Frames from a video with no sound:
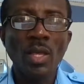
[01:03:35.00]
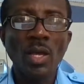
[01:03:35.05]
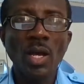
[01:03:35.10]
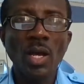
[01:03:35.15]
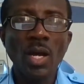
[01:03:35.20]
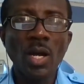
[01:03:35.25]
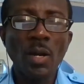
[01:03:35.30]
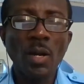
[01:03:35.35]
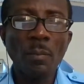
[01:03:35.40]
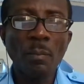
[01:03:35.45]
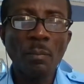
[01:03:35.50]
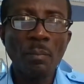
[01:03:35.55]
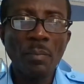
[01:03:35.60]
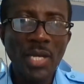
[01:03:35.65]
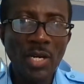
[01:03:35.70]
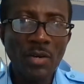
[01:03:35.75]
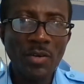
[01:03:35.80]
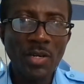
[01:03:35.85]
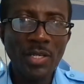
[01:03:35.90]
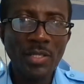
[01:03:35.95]

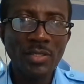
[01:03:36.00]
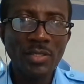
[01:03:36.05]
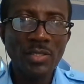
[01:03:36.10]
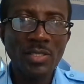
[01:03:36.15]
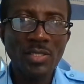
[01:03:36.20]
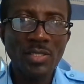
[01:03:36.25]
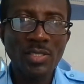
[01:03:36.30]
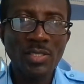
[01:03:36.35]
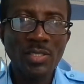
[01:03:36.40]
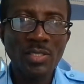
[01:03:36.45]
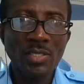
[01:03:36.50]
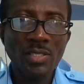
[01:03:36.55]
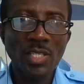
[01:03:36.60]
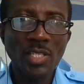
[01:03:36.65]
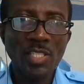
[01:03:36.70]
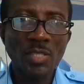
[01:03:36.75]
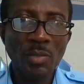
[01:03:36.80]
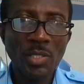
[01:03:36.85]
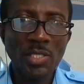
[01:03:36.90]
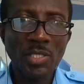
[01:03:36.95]
parents,
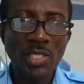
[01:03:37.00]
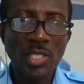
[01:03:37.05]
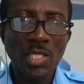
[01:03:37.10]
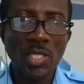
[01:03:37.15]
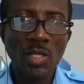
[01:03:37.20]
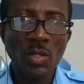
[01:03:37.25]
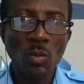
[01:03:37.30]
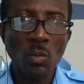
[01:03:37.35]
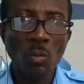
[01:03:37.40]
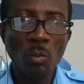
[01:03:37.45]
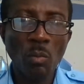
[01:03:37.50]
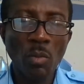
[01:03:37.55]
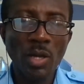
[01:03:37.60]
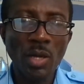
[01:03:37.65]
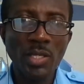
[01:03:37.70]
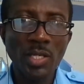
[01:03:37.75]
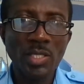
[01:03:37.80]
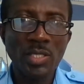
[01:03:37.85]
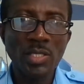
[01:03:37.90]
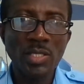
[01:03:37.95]
especially
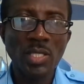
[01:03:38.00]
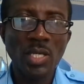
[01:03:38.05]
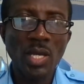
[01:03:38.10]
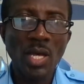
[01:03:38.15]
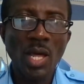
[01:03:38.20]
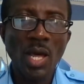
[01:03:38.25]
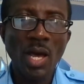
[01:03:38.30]
mothers,